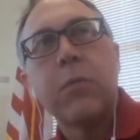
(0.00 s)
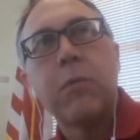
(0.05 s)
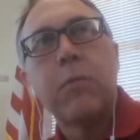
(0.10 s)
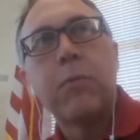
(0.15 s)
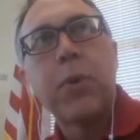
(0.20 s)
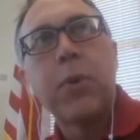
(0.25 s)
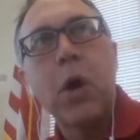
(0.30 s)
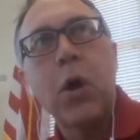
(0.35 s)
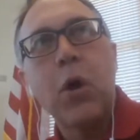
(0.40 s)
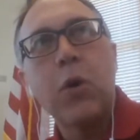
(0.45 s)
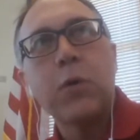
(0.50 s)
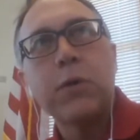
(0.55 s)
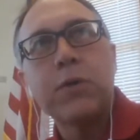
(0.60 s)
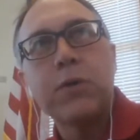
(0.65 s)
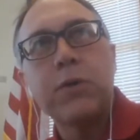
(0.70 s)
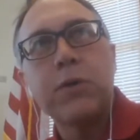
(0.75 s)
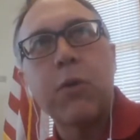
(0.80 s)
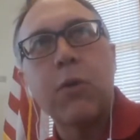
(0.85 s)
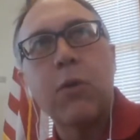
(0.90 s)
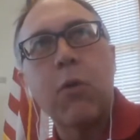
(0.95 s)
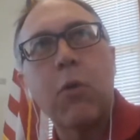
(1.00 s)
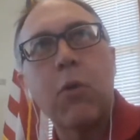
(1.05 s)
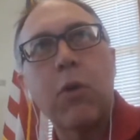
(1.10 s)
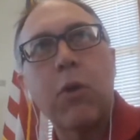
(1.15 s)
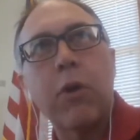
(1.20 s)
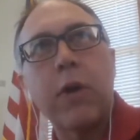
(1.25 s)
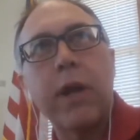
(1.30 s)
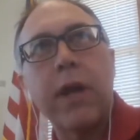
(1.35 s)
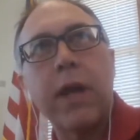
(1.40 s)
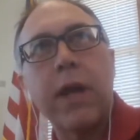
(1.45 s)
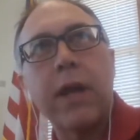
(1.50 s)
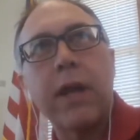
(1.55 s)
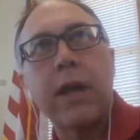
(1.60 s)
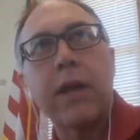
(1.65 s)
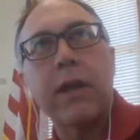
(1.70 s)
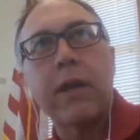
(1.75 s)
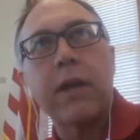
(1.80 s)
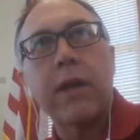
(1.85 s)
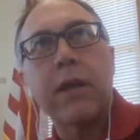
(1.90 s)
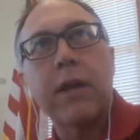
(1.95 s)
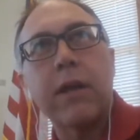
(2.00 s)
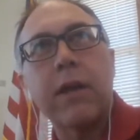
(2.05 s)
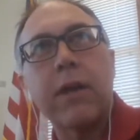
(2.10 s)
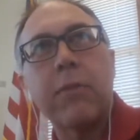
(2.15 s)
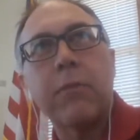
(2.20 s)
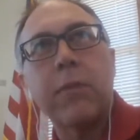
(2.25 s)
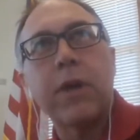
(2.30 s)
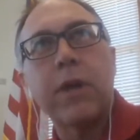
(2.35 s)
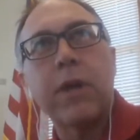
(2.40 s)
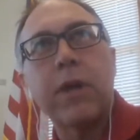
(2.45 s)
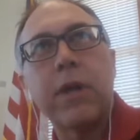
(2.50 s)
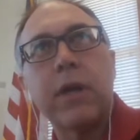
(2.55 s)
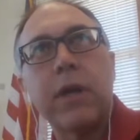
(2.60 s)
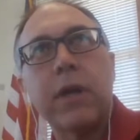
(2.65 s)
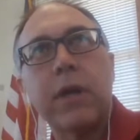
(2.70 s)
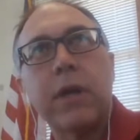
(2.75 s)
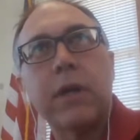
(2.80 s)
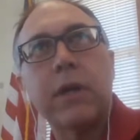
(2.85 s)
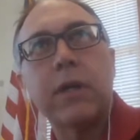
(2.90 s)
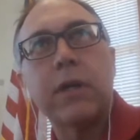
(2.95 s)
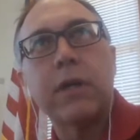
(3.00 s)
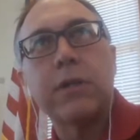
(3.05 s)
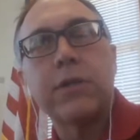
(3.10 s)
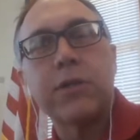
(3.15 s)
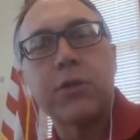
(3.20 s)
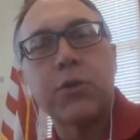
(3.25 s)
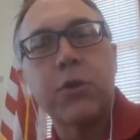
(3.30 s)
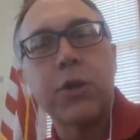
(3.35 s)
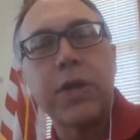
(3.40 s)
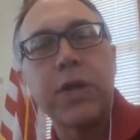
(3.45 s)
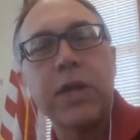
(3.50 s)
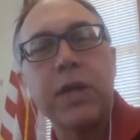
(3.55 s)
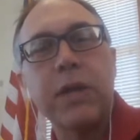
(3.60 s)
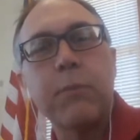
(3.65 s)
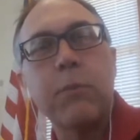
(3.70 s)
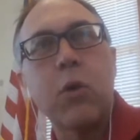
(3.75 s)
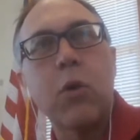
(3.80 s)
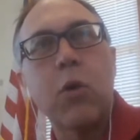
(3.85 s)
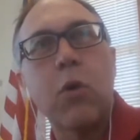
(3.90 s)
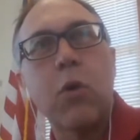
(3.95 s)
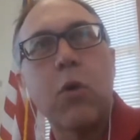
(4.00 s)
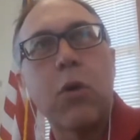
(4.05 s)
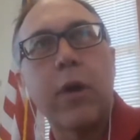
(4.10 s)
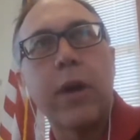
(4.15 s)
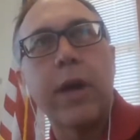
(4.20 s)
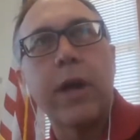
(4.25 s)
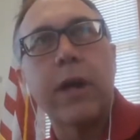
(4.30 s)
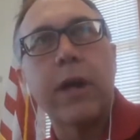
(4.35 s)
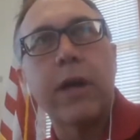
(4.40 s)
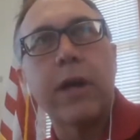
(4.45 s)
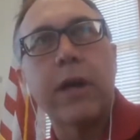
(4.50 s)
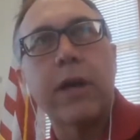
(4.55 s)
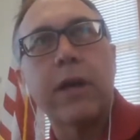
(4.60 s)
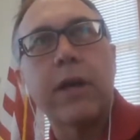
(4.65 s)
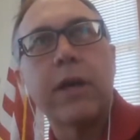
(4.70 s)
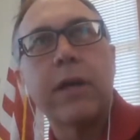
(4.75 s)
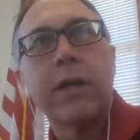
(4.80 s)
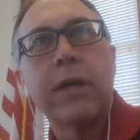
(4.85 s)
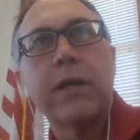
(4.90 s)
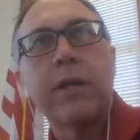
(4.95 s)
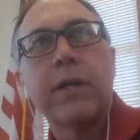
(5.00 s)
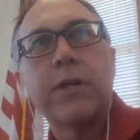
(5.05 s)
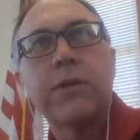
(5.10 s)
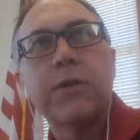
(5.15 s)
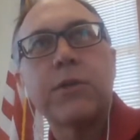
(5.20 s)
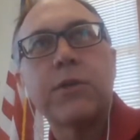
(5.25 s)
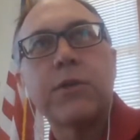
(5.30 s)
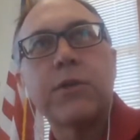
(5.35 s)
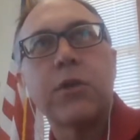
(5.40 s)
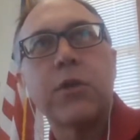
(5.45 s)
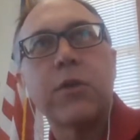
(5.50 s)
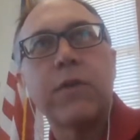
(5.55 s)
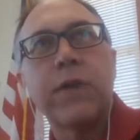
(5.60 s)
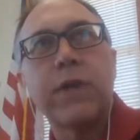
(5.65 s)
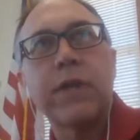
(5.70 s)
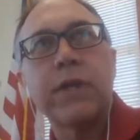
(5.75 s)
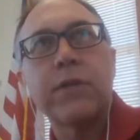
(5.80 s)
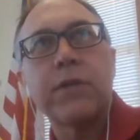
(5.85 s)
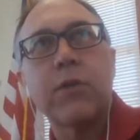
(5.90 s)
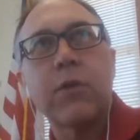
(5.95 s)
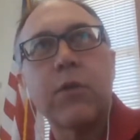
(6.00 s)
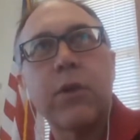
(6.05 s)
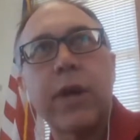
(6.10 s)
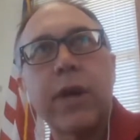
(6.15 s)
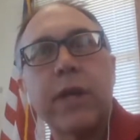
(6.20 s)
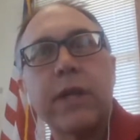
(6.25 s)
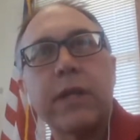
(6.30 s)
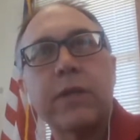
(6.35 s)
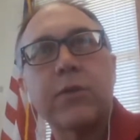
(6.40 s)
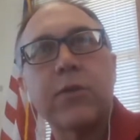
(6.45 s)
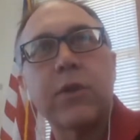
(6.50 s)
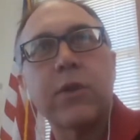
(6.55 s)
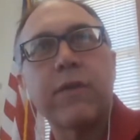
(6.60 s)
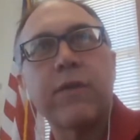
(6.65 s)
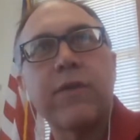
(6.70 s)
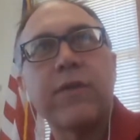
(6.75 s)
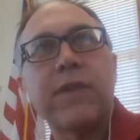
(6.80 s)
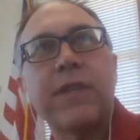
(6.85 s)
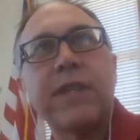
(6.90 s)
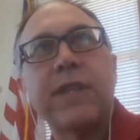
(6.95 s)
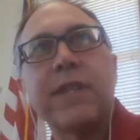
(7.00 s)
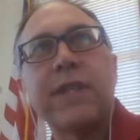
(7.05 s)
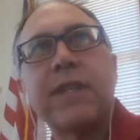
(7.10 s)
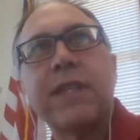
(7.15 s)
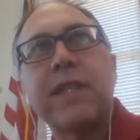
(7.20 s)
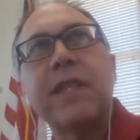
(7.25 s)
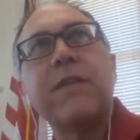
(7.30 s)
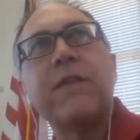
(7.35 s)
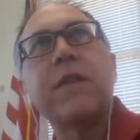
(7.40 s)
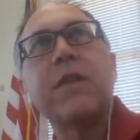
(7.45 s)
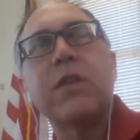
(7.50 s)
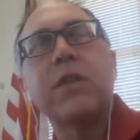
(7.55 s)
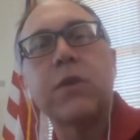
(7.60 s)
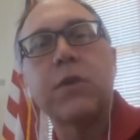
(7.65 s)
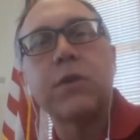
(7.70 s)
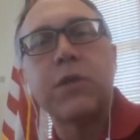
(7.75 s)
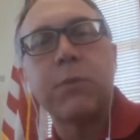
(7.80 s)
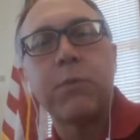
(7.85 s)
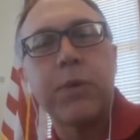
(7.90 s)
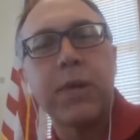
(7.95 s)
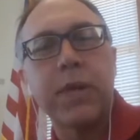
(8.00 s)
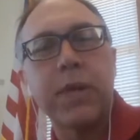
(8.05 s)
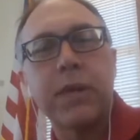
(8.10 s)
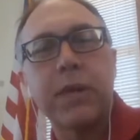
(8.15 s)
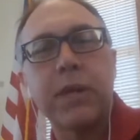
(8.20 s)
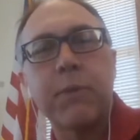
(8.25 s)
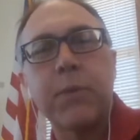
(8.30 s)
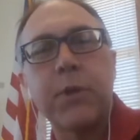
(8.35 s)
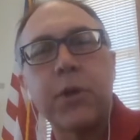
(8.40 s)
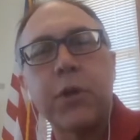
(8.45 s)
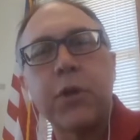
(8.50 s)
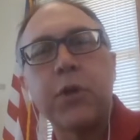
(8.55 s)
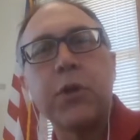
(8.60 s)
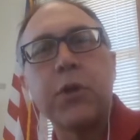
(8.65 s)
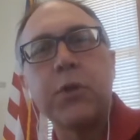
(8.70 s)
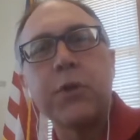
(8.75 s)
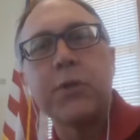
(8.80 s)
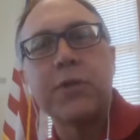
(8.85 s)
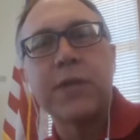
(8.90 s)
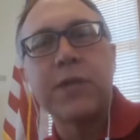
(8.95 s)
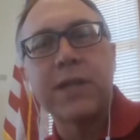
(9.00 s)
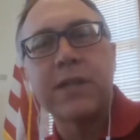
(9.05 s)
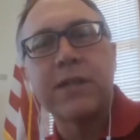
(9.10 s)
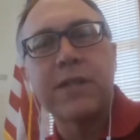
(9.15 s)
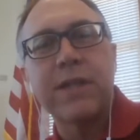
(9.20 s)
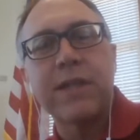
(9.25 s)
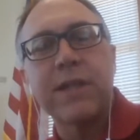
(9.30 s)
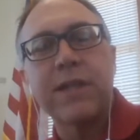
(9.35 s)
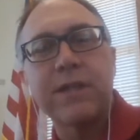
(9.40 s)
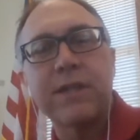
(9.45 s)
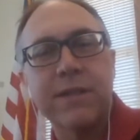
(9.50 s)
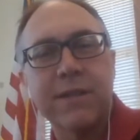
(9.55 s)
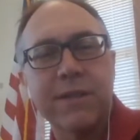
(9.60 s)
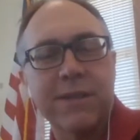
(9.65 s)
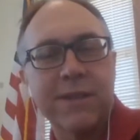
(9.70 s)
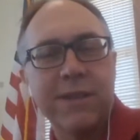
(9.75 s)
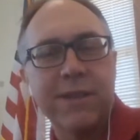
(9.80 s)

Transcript: post or a stream or a service or any sort of TV shows you picked up that are new since this?